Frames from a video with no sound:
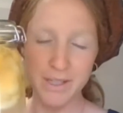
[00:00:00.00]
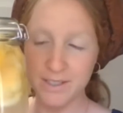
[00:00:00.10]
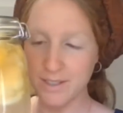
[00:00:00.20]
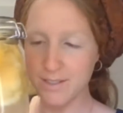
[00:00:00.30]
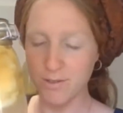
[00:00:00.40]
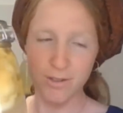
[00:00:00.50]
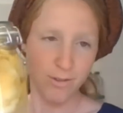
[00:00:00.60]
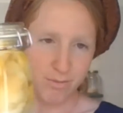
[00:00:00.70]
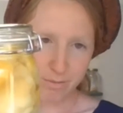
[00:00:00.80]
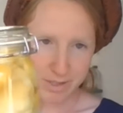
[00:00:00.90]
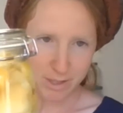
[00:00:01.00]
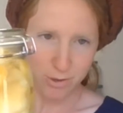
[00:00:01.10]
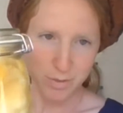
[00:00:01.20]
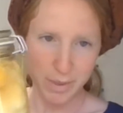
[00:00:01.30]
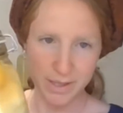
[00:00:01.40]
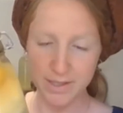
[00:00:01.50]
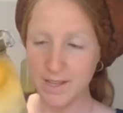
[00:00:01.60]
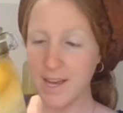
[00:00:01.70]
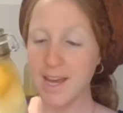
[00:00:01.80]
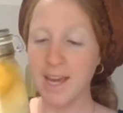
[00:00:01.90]
peels or citrus
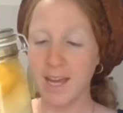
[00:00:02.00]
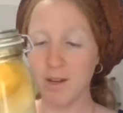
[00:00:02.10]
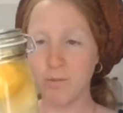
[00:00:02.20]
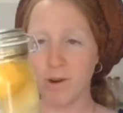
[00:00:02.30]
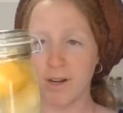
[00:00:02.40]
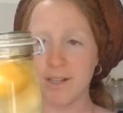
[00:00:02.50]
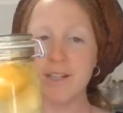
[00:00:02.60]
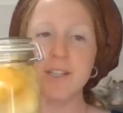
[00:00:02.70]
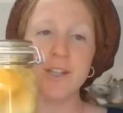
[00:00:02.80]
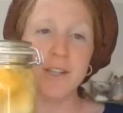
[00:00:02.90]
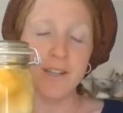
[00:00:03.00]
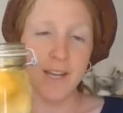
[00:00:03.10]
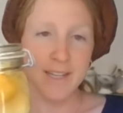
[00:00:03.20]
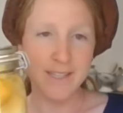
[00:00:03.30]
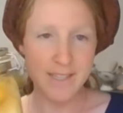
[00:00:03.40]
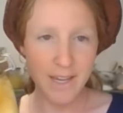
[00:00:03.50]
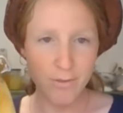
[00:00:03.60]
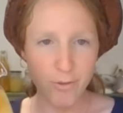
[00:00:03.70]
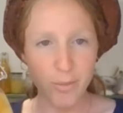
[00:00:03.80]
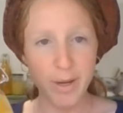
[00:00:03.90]
peels in water, you're going to let it
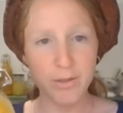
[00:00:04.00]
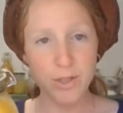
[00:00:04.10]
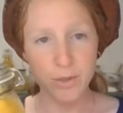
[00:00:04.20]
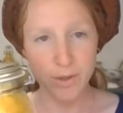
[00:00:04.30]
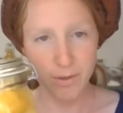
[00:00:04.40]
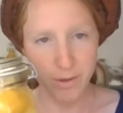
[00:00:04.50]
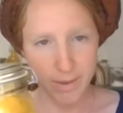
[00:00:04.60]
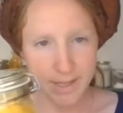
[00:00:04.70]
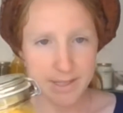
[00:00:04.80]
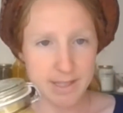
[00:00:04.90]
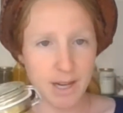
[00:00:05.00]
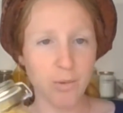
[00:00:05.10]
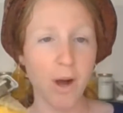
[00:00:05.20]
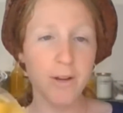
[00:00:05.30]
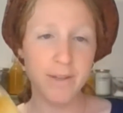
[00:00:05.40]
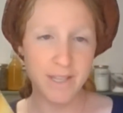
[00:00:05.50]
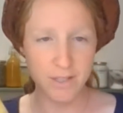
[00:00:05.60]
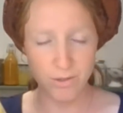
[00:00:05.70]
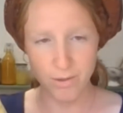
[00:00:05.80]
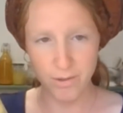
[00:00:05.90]
sit for about 2 to 3 weeks. Now, why do I say
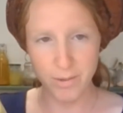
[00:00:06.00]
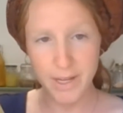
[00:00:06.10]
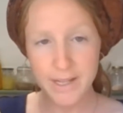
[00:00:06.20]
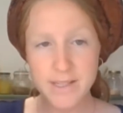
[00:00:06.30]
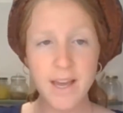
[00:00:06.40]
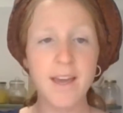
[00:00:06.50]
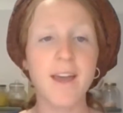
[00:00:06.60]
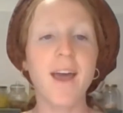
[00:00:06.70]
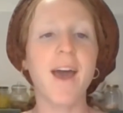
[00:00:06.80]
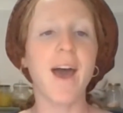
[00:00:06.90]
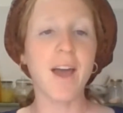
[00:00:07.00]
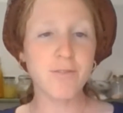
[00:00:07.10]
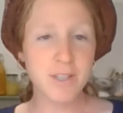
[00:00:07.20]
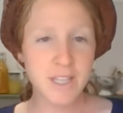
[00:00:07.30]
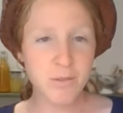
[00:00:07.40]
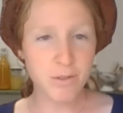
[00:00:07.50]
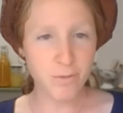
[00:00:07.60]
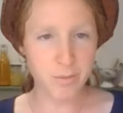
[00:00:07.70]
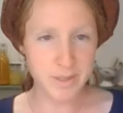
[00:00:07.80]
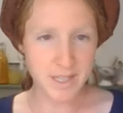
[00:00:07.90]
2 to 3 weeks? Everything with
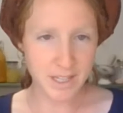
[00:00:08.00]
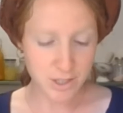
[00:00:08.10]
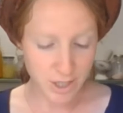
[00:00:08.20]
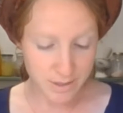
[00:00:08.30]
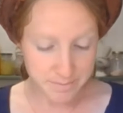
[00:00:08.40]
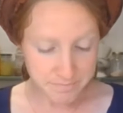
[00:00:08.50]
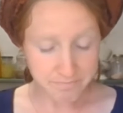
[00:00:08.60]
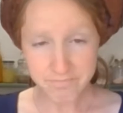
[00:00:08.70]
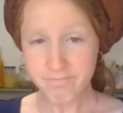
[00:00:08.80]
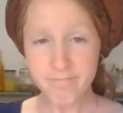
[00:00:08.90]
fermentation,